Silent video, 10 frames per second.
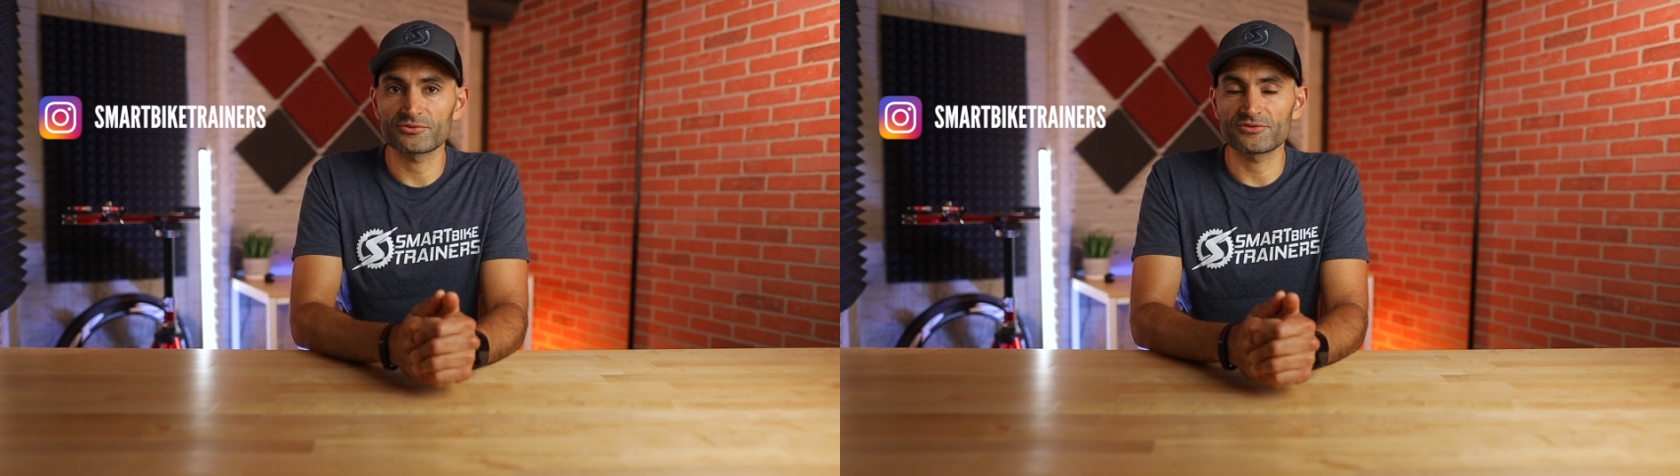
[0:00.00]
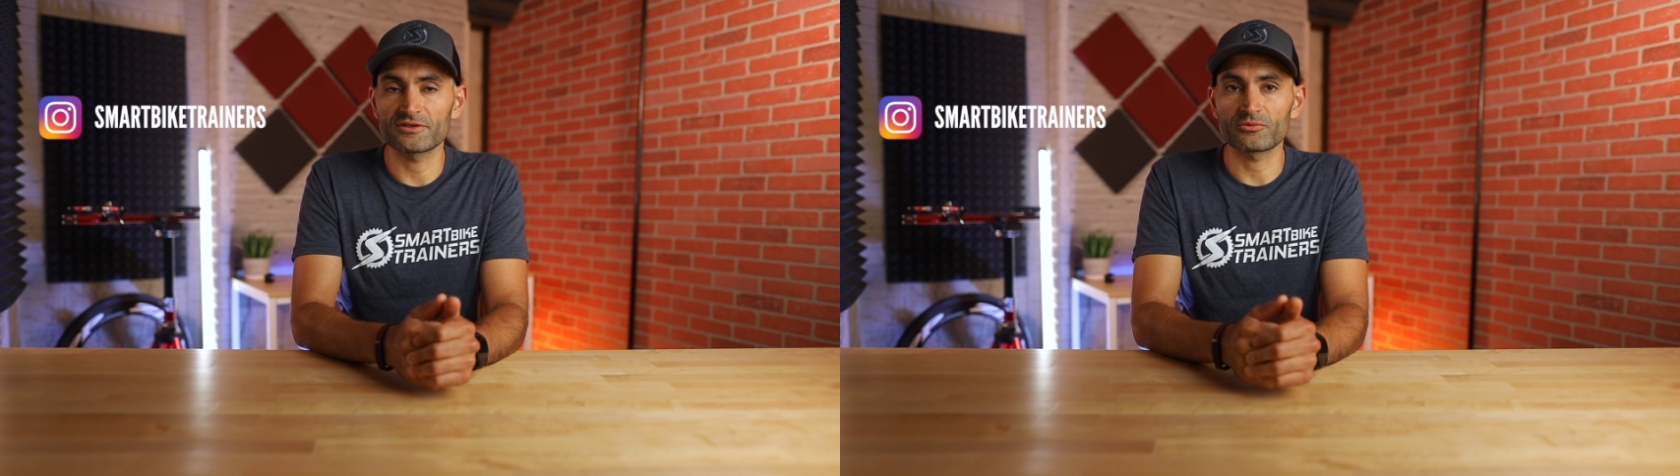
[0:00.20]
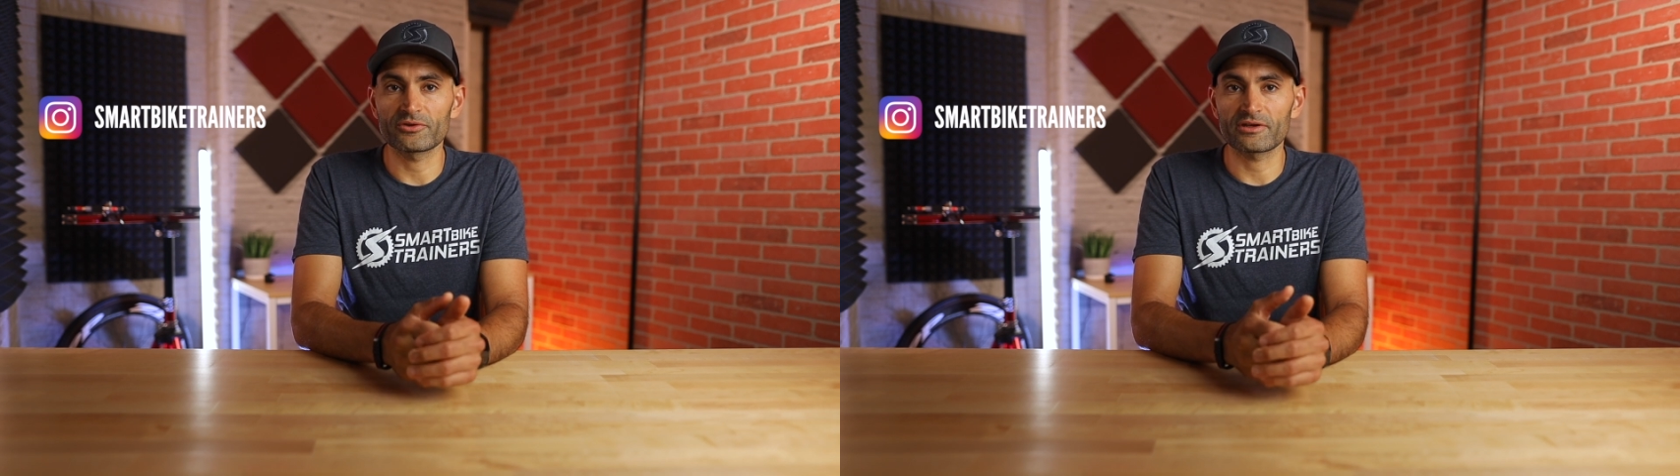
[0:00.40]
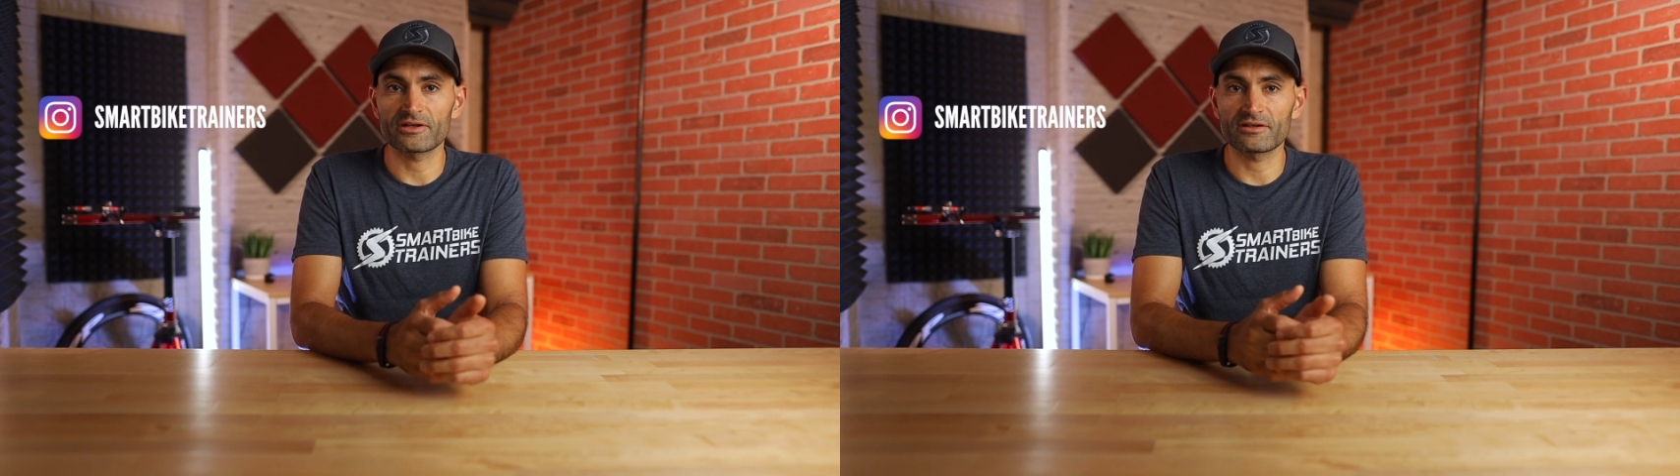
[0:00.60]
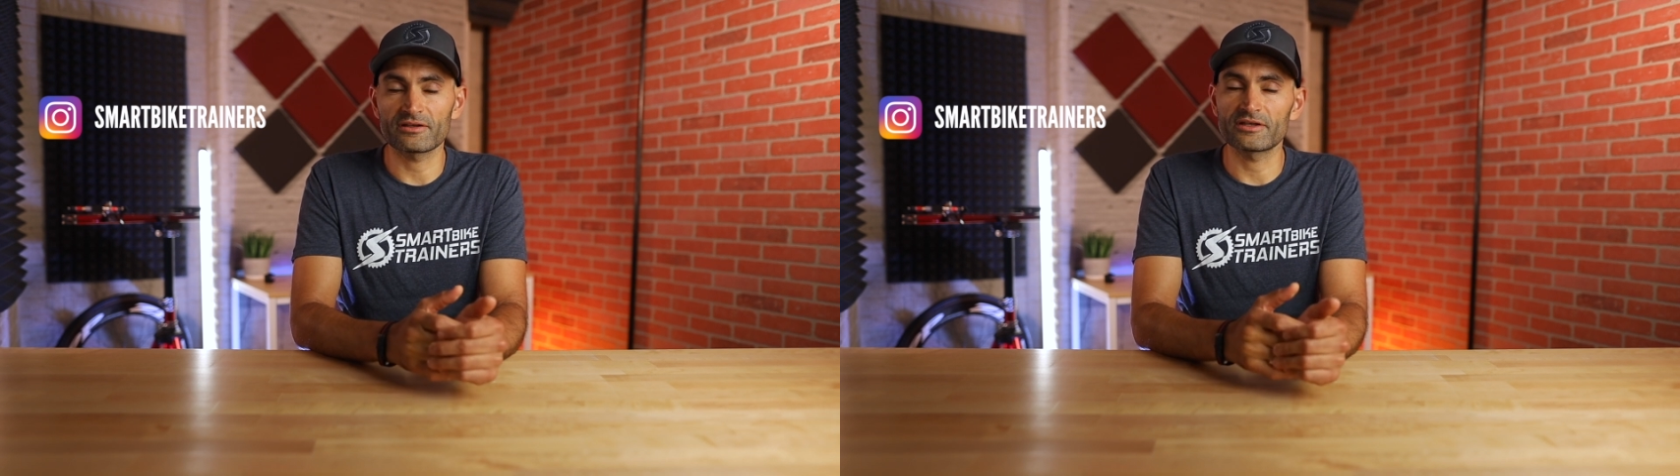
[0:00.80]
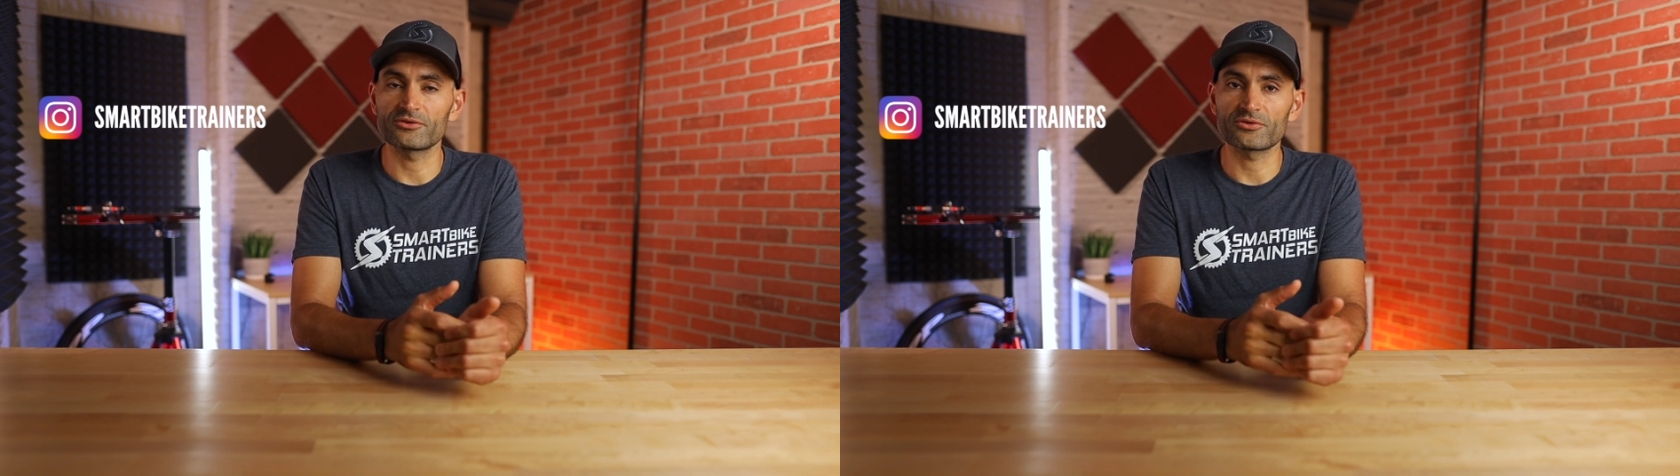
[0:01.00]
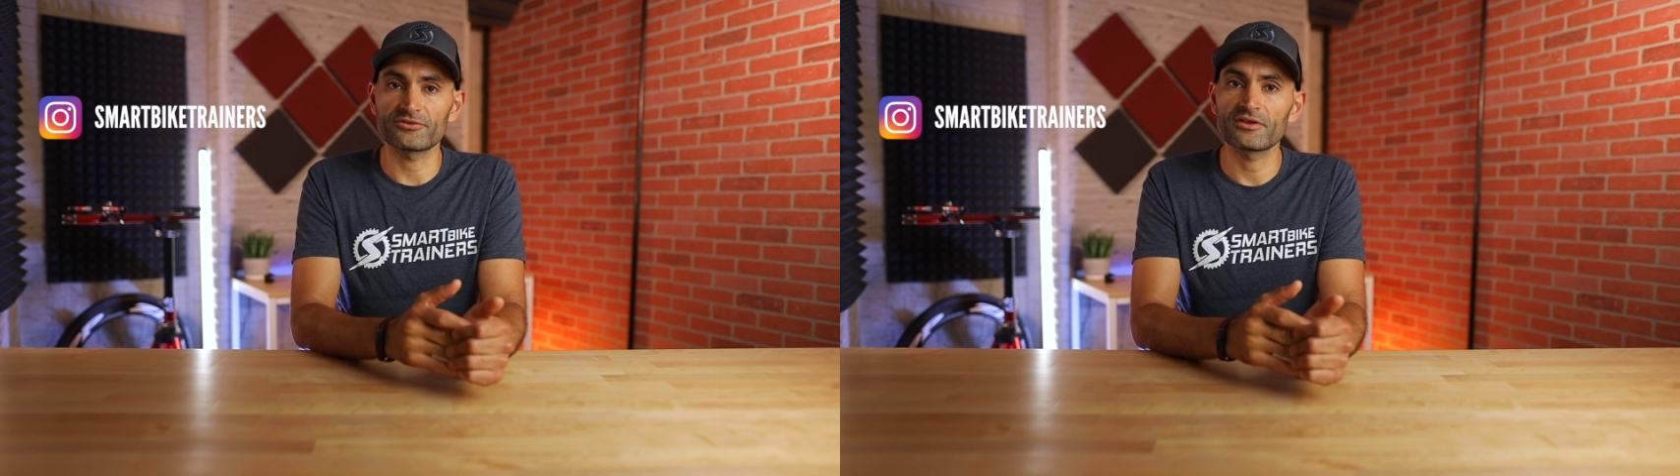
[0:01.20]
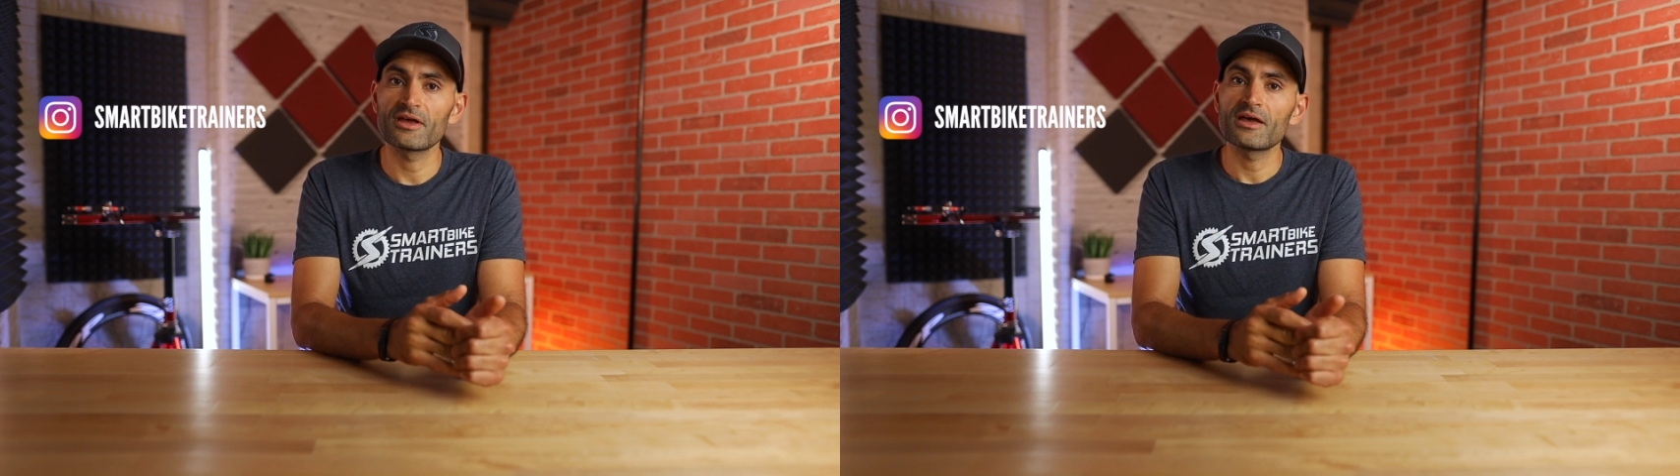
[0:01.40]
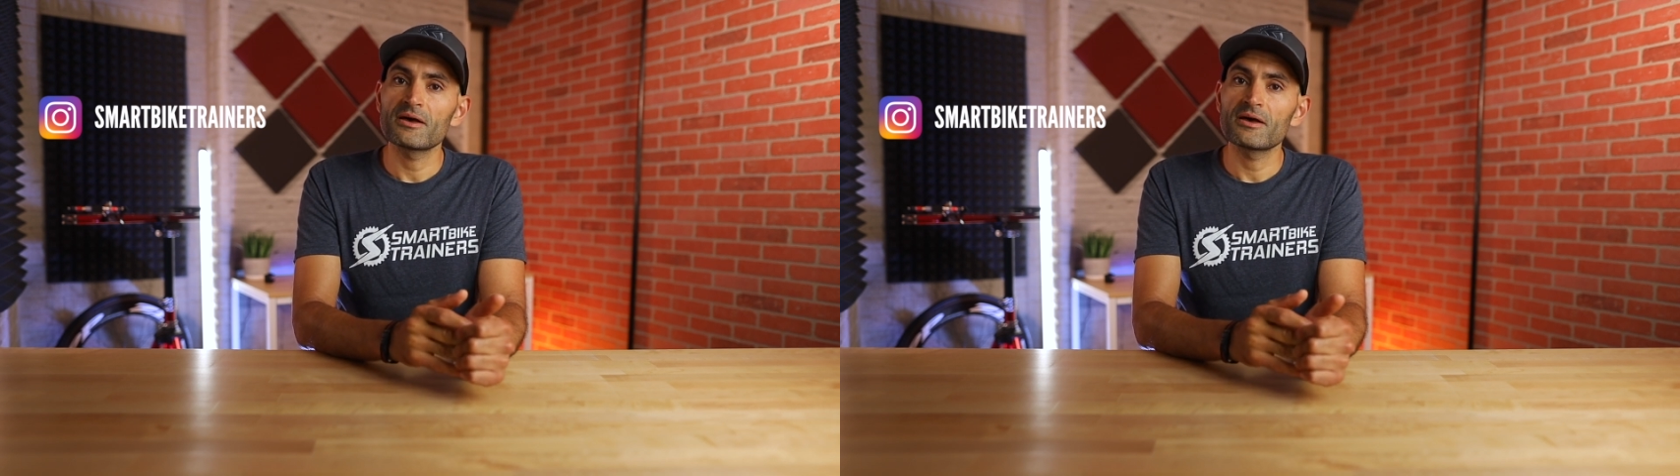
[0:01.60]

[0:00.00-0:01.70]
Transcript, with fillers: to see where you can get yours.